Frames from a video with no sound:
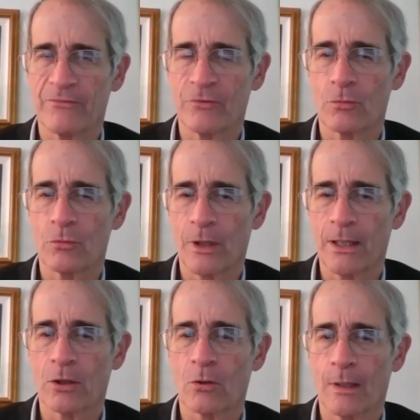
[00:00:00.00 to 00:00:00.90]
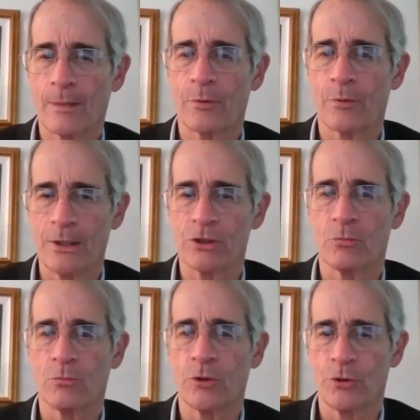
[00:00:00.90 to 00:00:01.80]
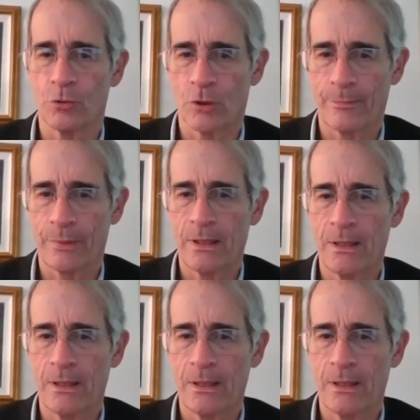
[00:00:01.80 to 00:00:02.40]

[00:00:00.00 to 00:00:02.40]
for greater cooperation with Europe,